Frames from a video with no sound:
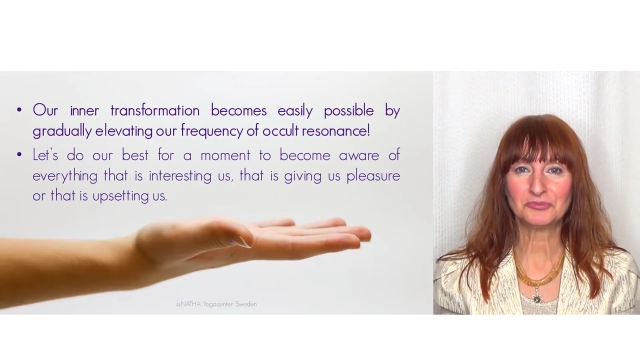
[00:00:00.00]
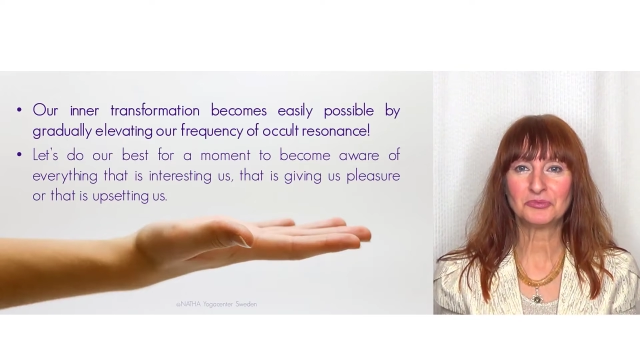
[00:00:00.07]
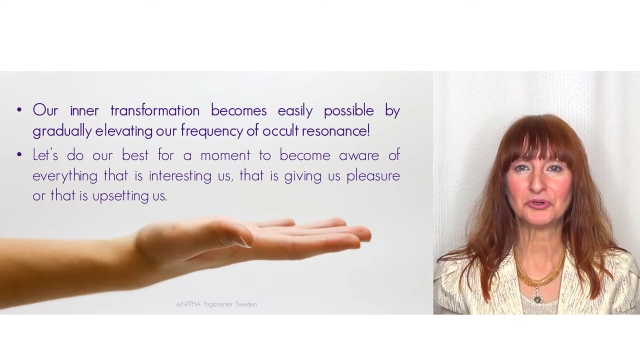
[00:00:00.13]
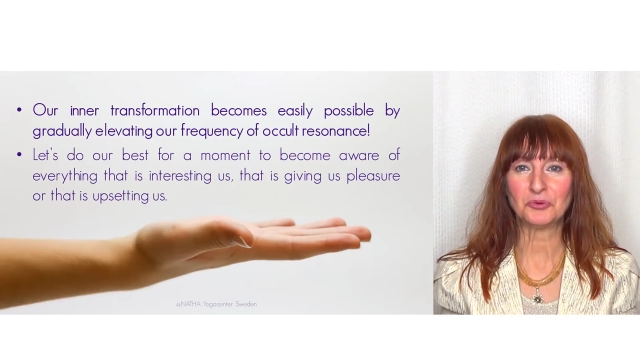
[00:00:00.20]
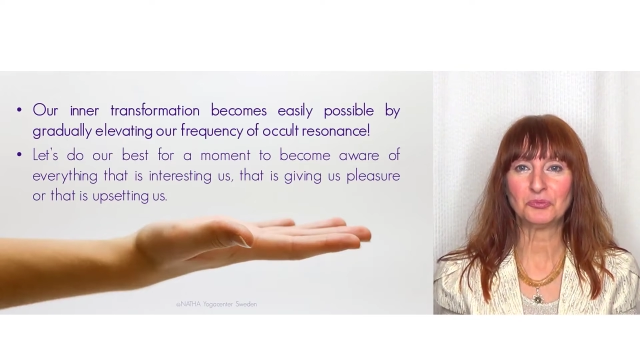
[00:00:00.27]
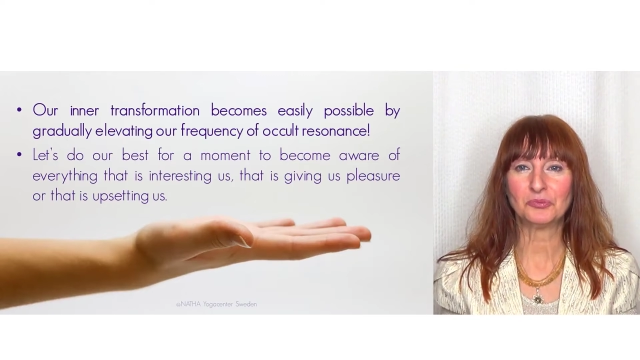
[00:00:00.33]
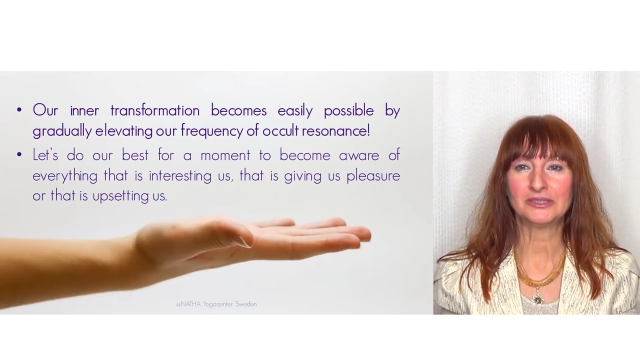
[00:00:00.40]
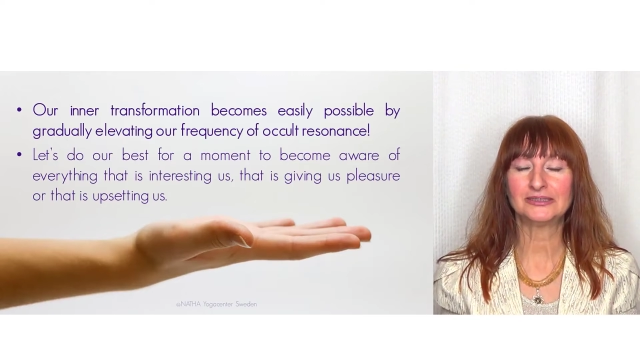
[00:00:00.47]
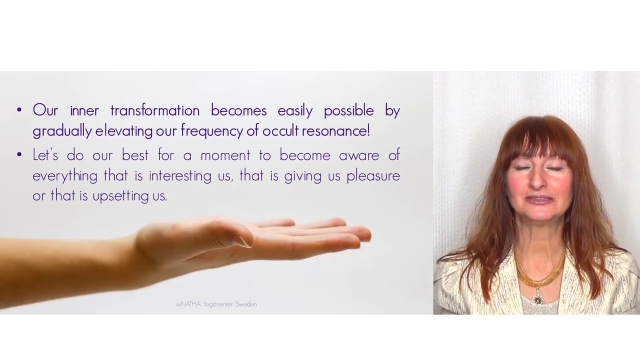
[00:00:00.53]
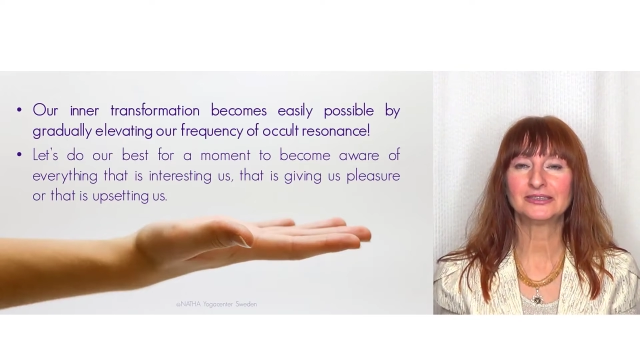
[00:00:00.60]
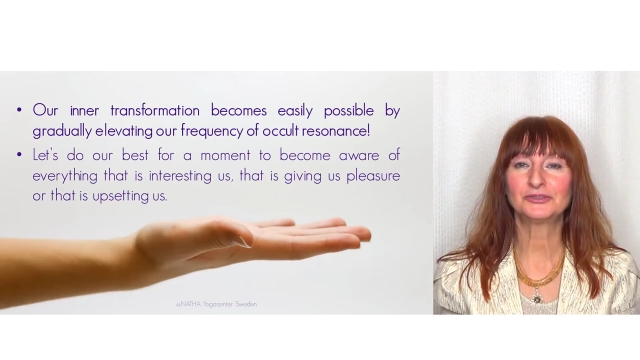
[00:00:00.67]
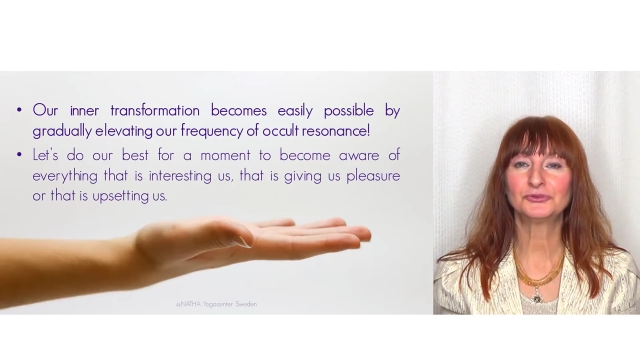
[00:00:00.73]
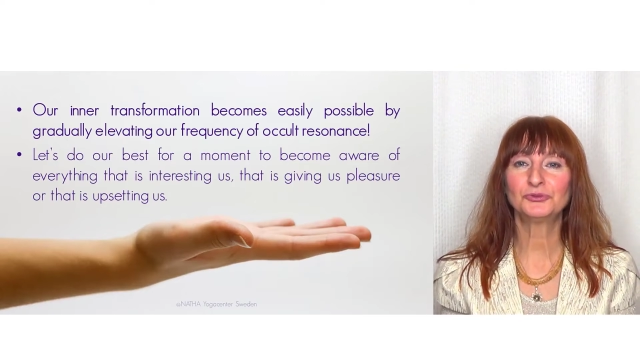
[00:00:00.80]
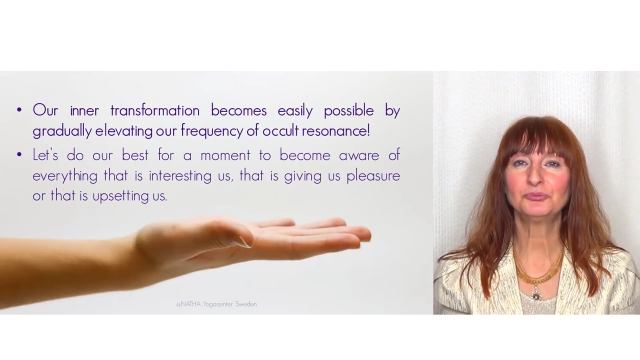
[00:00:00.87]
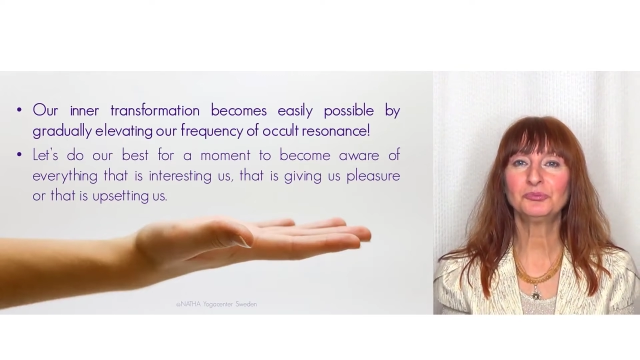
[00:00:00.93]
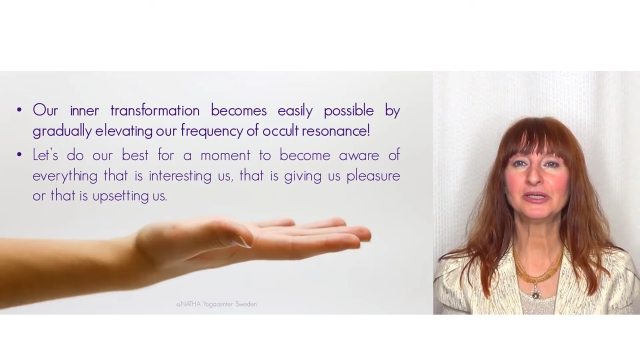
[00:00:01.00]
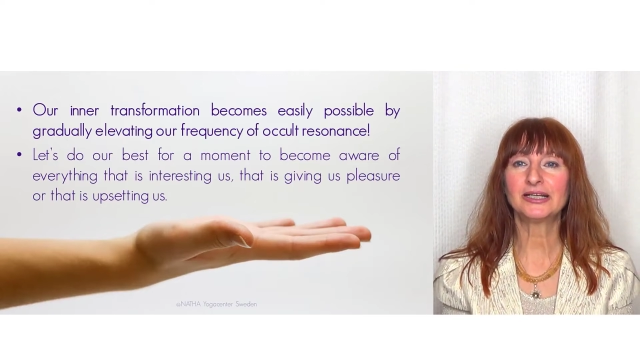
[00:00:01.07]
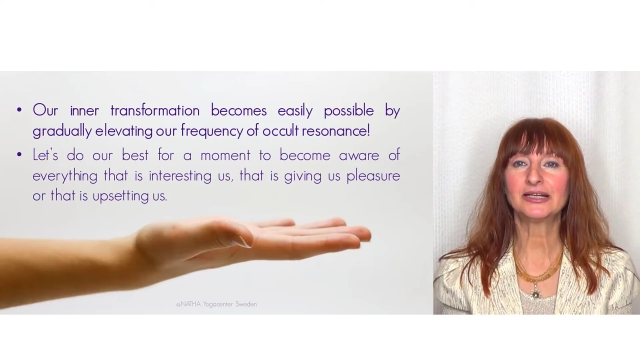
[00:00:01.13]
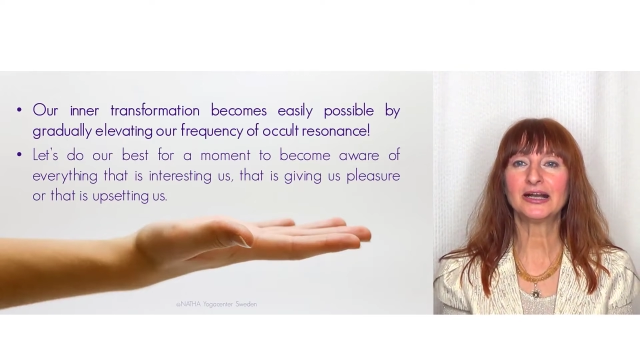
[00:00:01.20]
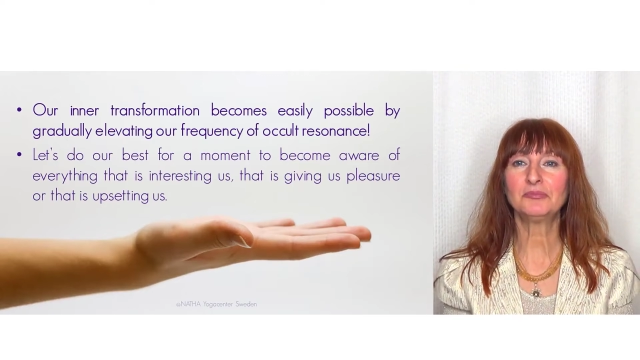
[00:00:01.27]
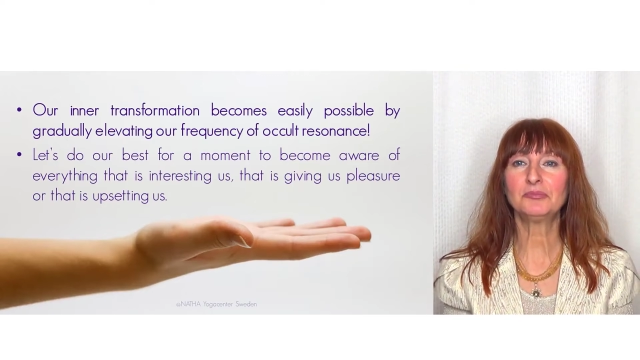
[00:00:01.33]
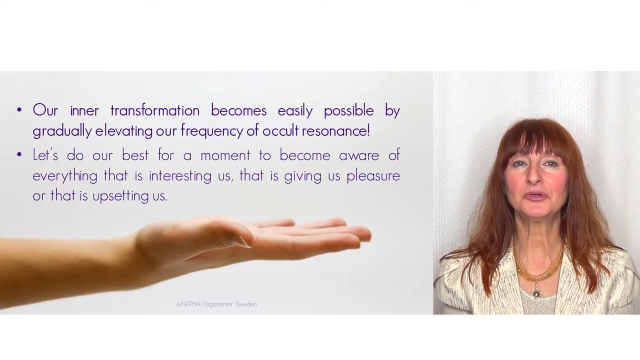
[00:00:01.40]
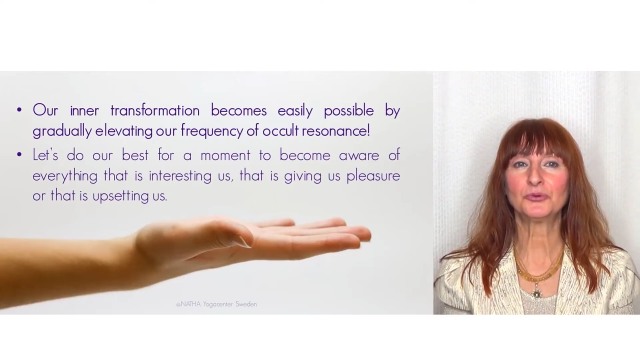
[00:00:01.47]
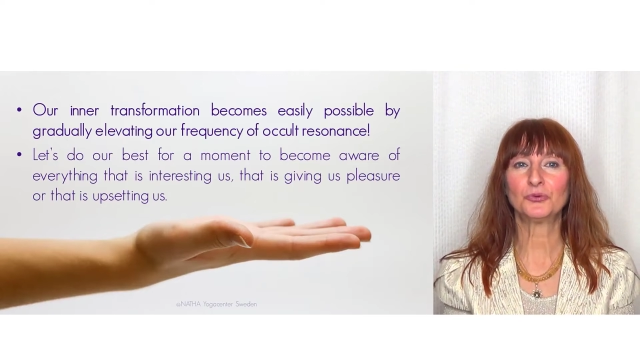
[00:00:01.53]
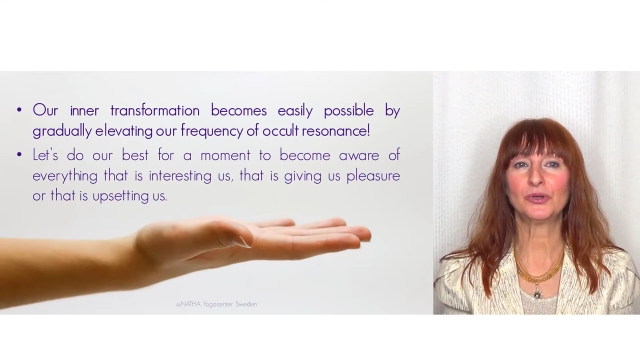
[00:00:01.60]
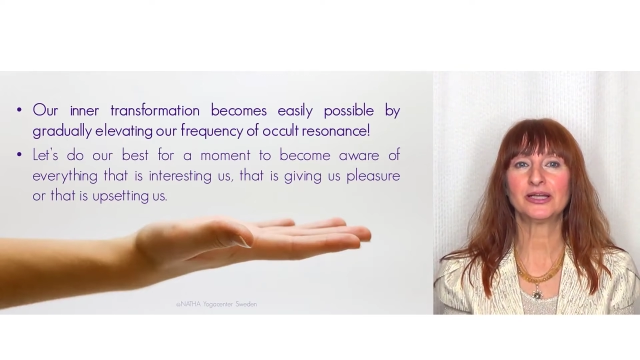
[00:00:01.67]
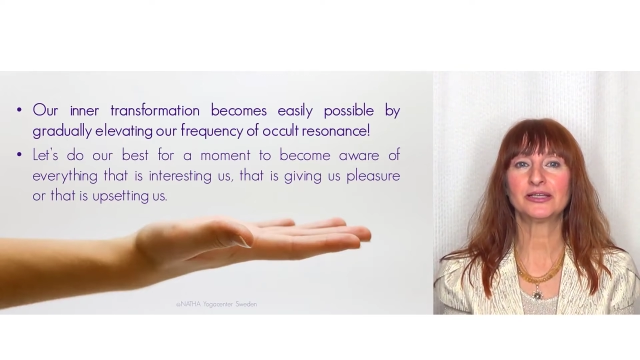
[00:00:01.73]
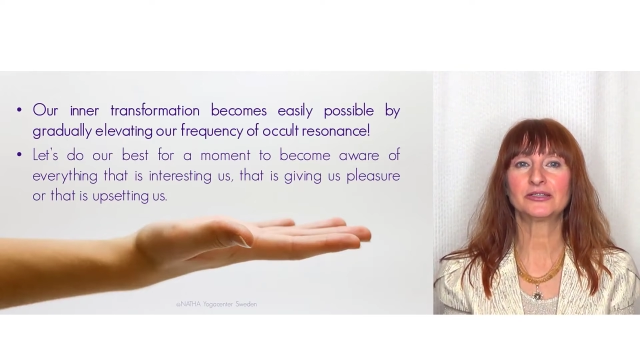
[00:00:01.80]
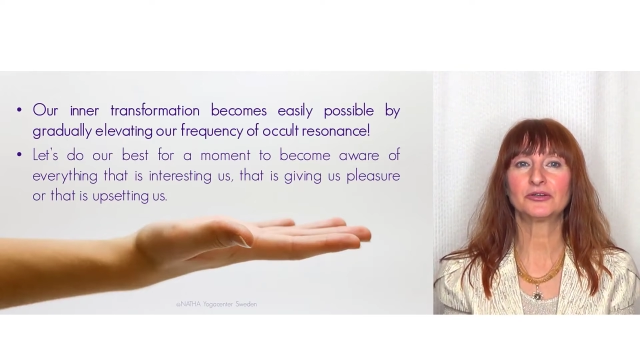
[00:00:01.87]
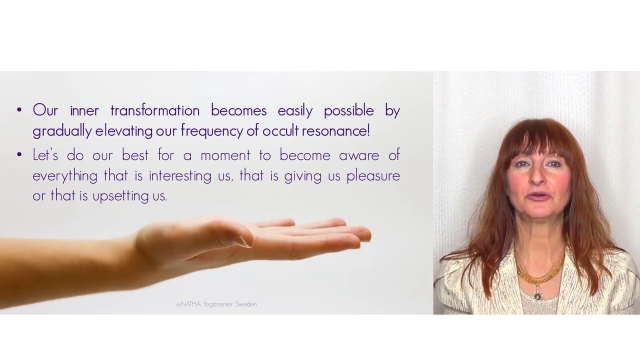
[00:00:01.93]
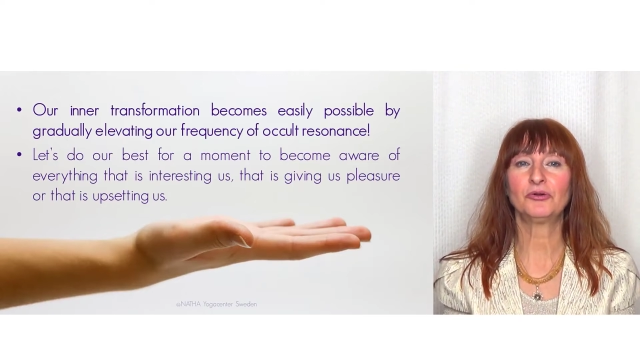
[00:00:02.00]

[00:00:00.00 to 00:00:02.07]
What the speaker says: moment to become aware